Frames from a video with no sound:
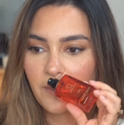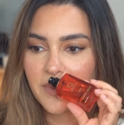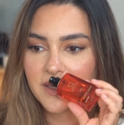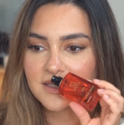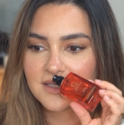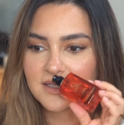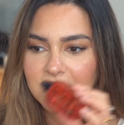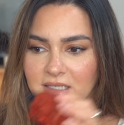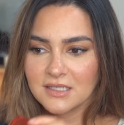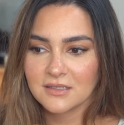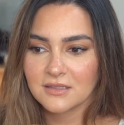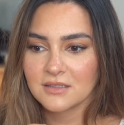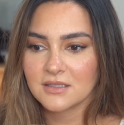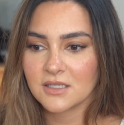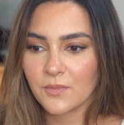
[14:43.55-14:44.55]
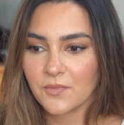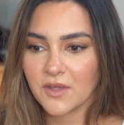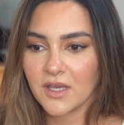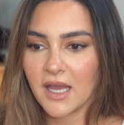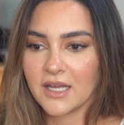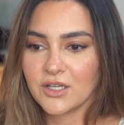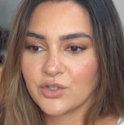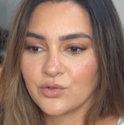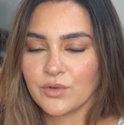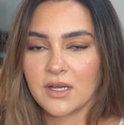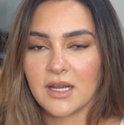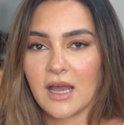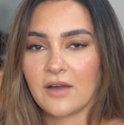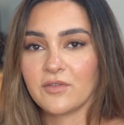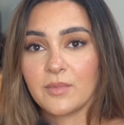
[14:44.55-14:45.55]
but still something I do not
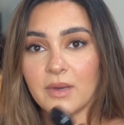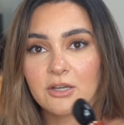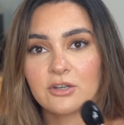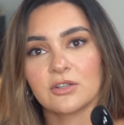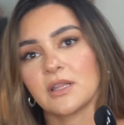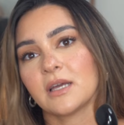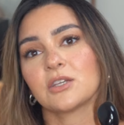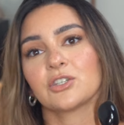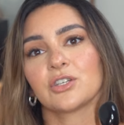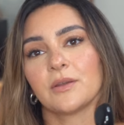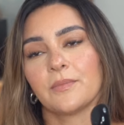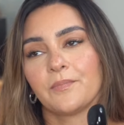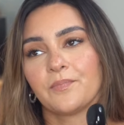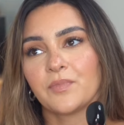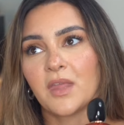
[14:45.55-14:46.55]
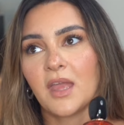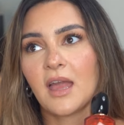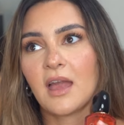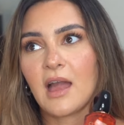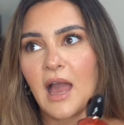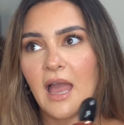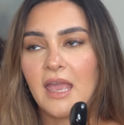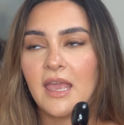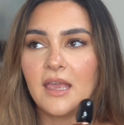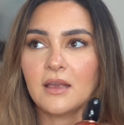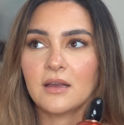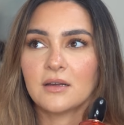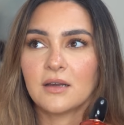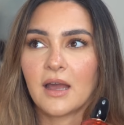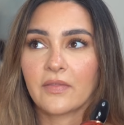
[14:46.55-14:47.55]
have in my collection. I,
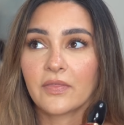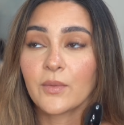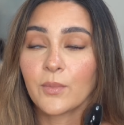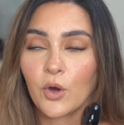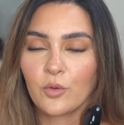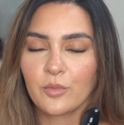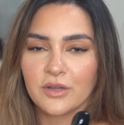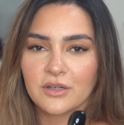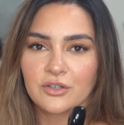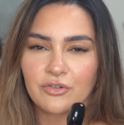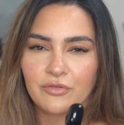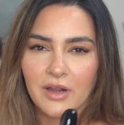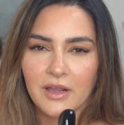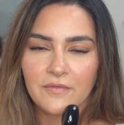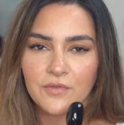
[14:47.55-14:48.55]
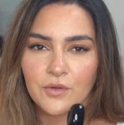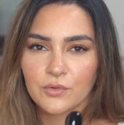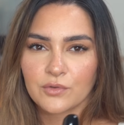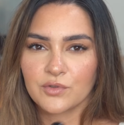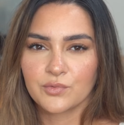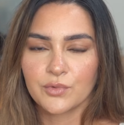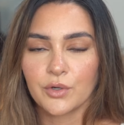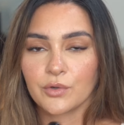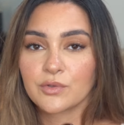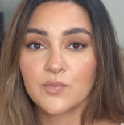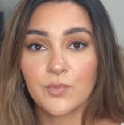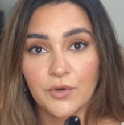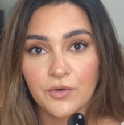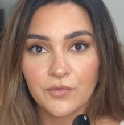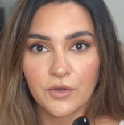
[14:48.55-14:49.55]
at the moment, crave those rose
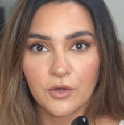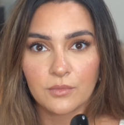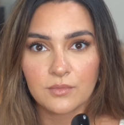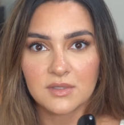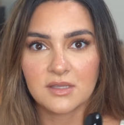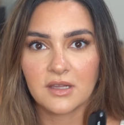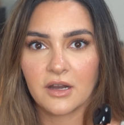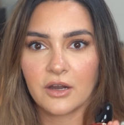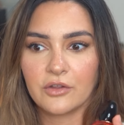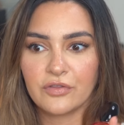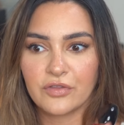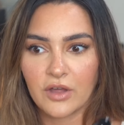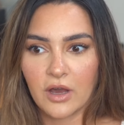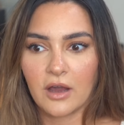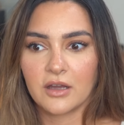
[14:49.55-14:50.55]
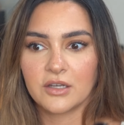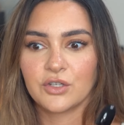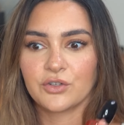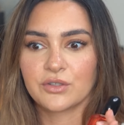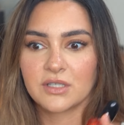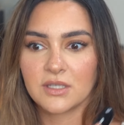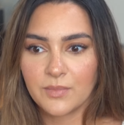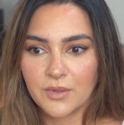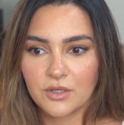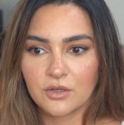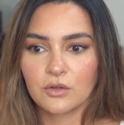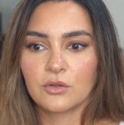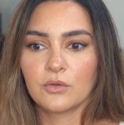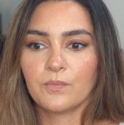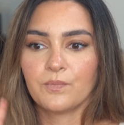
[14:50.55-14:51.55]
perfumes that are not your
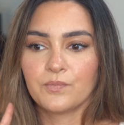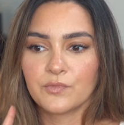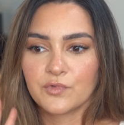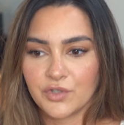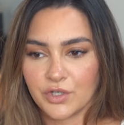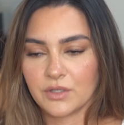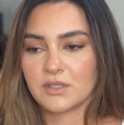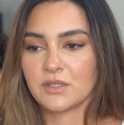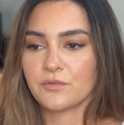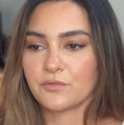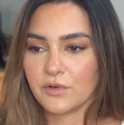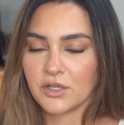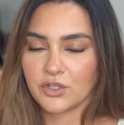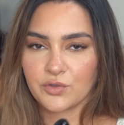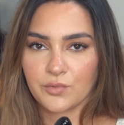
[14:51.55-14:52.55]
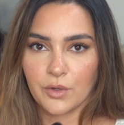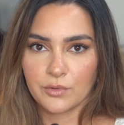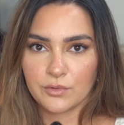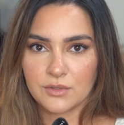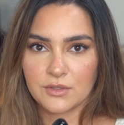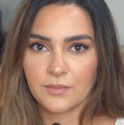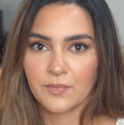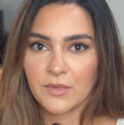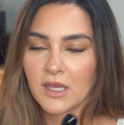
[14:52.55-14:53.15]
typical just a fresh rose.